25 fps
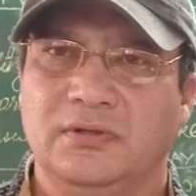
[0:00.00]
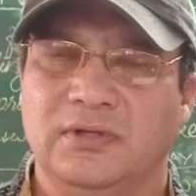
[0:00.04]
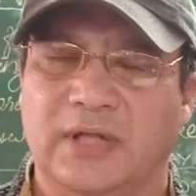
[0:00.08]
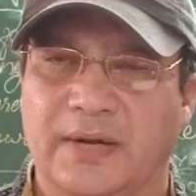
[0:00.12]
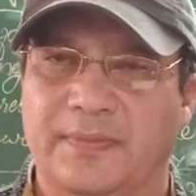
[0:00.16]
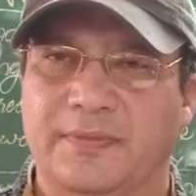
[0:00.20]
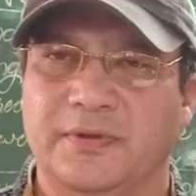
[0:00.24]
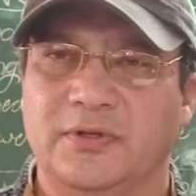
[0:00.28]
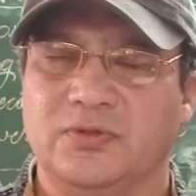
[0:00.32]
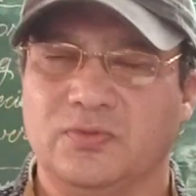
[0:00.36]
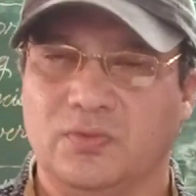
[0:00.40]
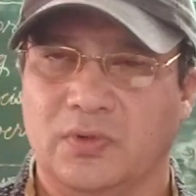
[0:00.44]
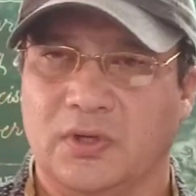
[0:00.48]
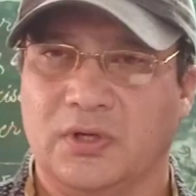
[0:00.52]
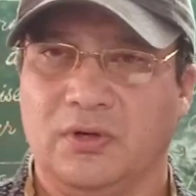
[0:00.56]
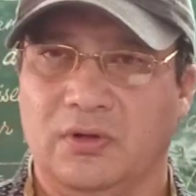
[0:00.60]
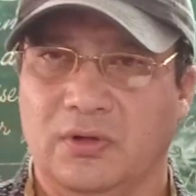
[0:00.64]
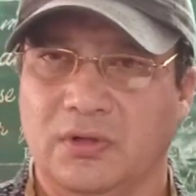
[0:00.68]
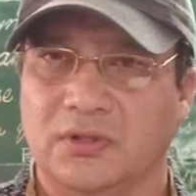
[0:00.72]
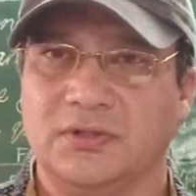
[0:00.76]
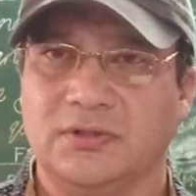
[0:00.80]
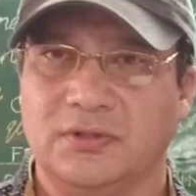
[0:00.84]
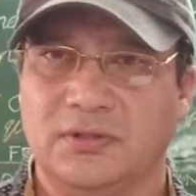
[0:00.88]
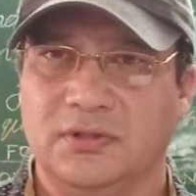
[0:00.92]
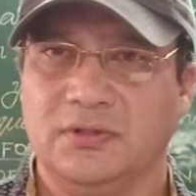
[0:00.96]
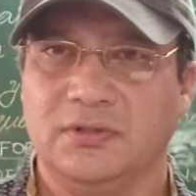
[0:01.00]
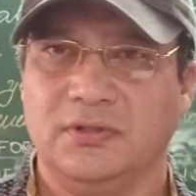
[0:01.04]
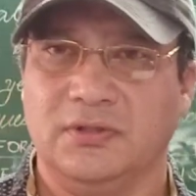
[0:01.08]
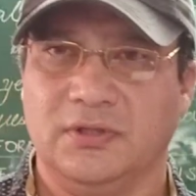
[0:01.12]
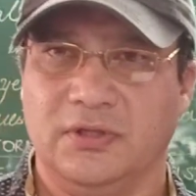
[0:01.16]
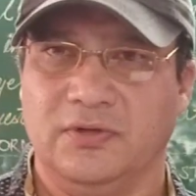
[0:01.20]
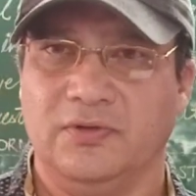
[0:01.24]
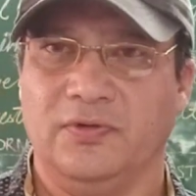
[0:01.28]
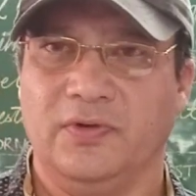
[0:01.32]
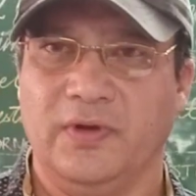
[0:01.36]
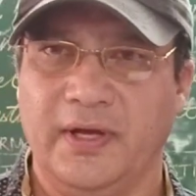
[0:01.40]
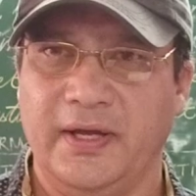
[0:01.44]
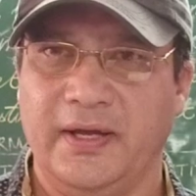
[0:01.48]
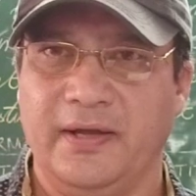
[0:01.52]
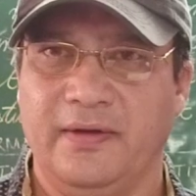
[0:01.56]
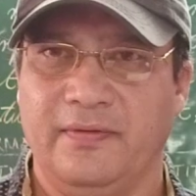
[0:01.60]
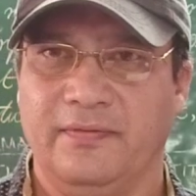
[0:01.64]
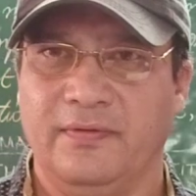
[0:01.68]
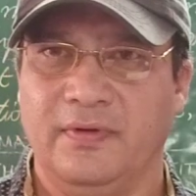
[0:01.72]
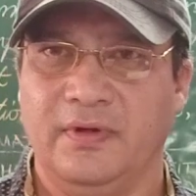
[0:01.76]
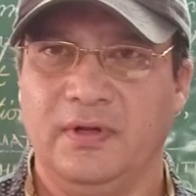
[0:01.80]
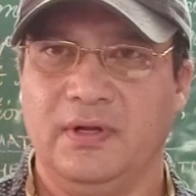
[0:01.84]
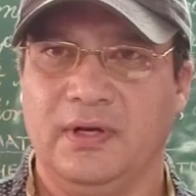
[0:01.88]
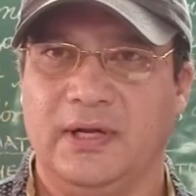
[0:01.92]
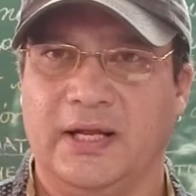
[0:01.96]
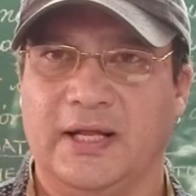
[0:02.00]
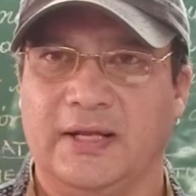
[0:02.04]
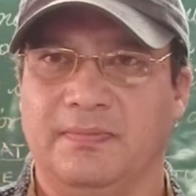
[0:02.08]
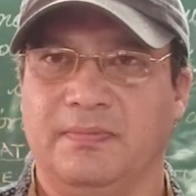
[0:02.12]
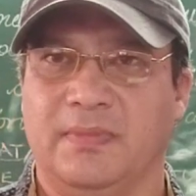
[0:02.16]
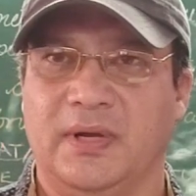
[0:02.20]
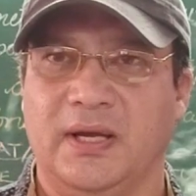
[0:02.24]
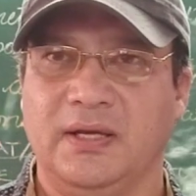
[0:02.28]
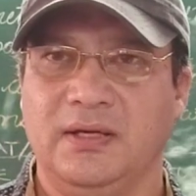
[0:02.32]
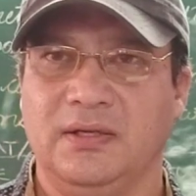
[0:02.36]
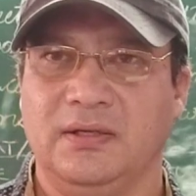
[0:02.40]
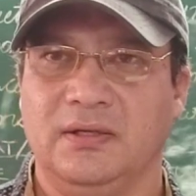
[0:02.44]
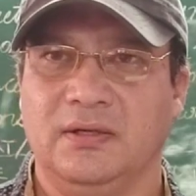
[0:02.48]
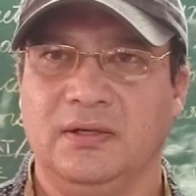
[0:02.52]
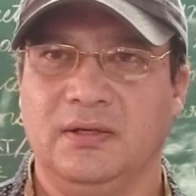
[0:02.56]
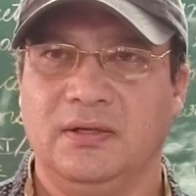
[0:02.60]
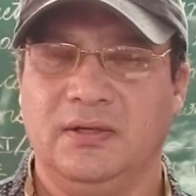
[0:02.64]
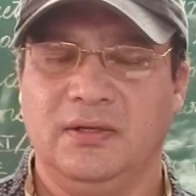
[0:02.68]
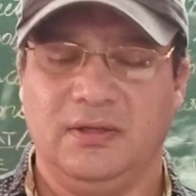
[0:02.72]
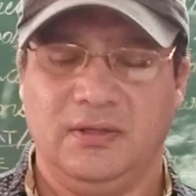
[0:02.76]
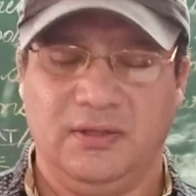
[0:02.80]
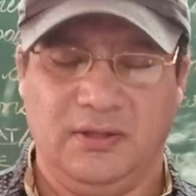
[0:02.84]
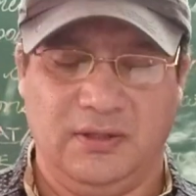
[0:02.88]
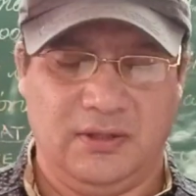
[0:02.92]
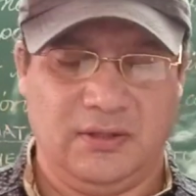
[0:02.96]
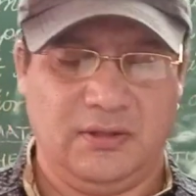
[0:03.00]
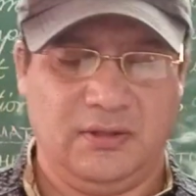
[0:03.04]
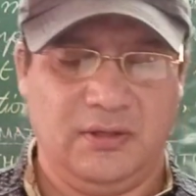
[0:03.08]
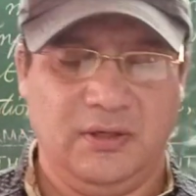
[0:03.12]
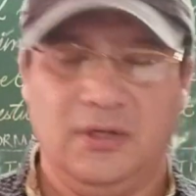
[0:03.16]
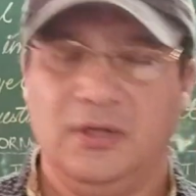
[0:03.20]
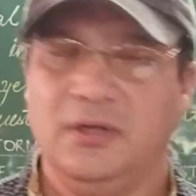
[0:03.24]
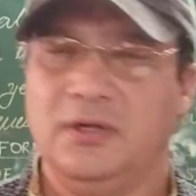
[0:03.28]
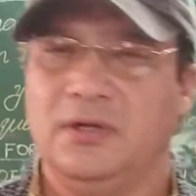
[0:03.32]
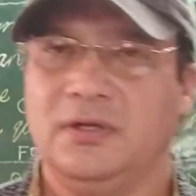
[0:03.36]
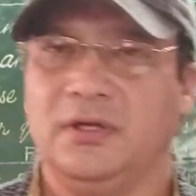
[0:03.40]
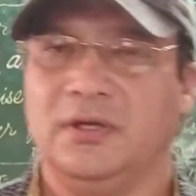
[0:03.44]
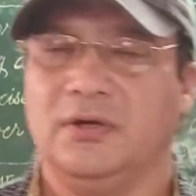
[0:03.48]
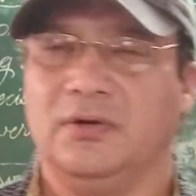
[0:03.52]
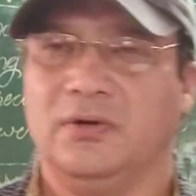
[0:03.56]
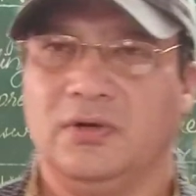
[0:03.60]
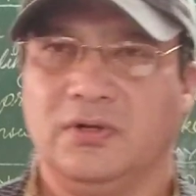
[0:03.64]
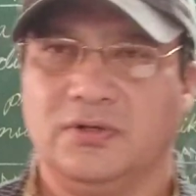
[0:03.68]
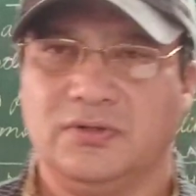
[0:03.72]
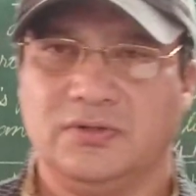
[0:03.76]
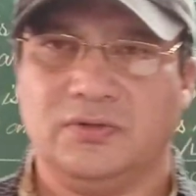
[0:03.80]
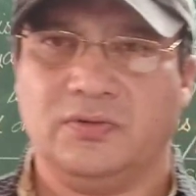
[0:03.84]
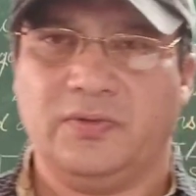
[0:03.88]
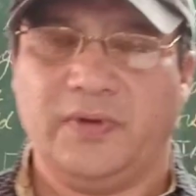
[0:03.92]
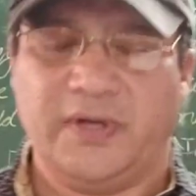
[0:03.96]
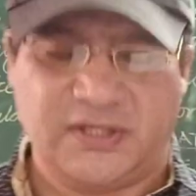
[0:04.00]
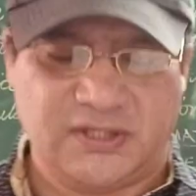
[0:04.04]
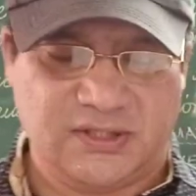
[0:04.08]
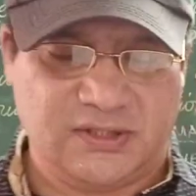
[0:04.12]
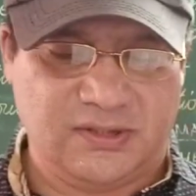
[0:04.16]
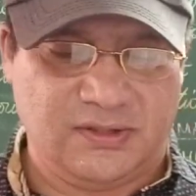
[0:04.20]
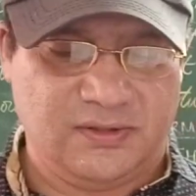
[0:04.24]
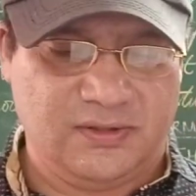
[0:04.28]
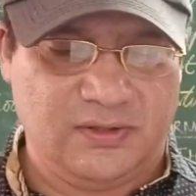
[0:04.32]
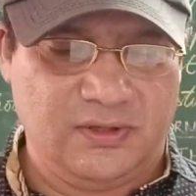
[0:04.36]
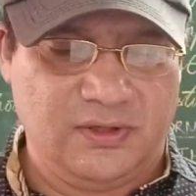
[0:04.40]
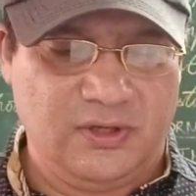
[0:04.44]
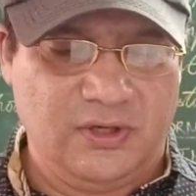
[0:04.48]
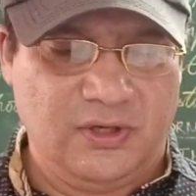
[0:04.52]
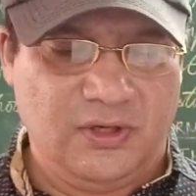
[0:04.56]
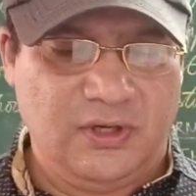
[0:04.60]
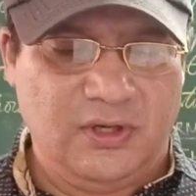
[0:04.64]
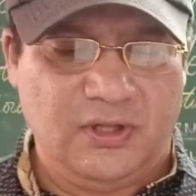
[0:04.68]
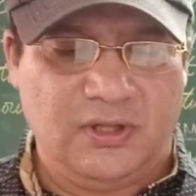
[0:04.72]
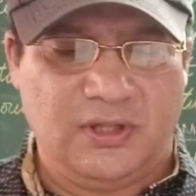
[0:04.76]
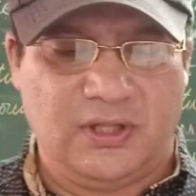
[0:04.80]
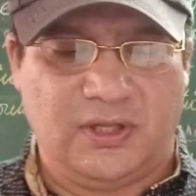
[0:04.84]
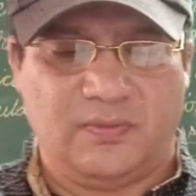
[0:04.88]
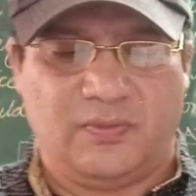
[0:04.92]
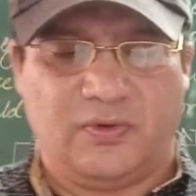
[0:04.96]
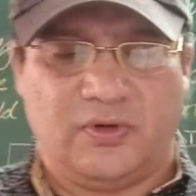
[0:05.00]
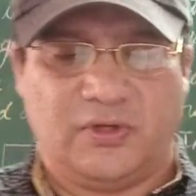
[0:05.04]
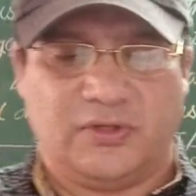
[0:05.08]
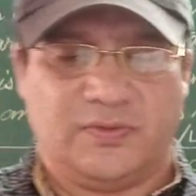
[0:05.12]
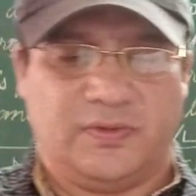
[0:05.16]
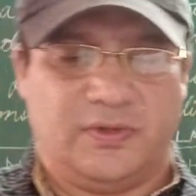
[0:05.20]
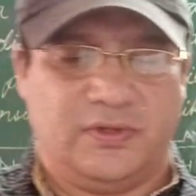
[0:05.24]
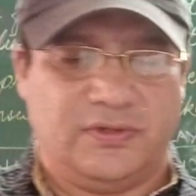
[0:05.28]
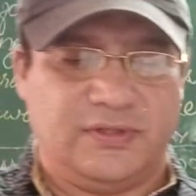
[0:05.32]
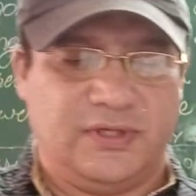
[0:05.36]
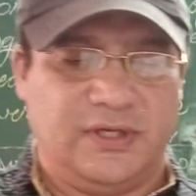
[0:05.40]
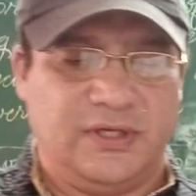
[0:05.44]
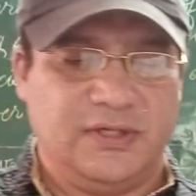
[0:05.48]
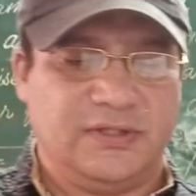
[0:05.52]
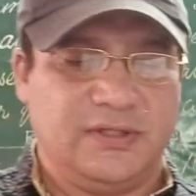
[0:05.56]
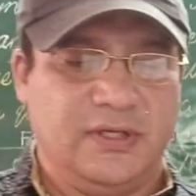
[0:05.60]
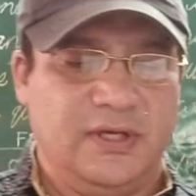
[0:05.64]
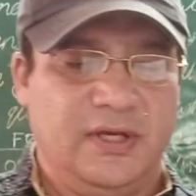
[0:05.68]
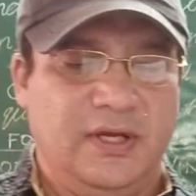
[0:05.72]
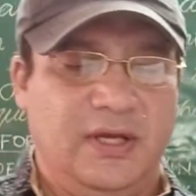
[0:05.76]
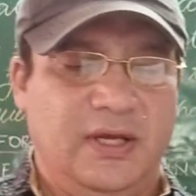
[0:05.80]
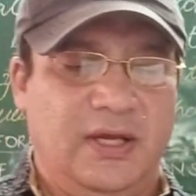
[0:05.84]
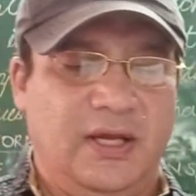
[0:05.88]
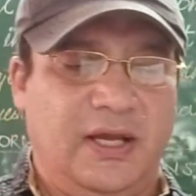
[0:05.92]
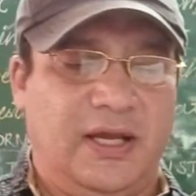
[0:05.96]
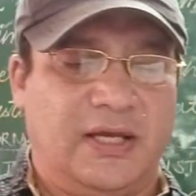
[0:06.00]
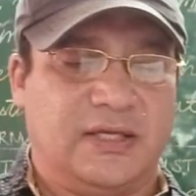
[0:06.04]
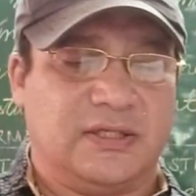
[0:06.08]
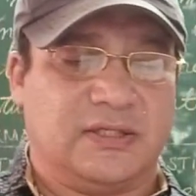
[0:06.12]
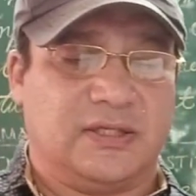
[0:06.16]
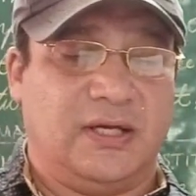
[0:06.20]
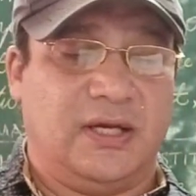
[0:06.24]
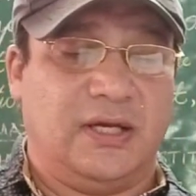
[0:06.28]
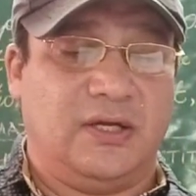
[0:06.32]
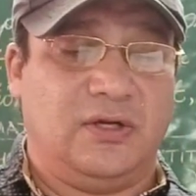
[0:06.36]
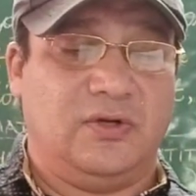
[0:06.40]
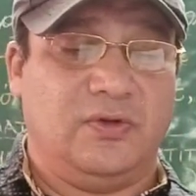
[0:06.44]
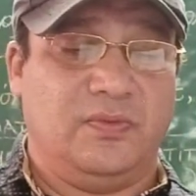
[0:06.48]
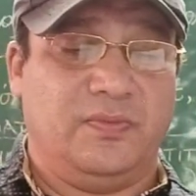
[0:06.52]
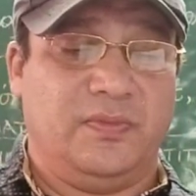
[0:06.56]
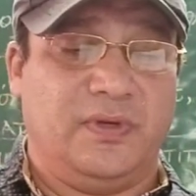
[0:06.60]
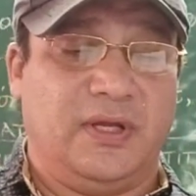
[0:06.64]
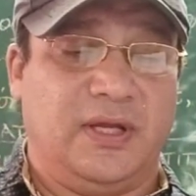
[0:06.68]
That means what loss did you have, like mine? Yet you got also question. Then Prospero says, as great to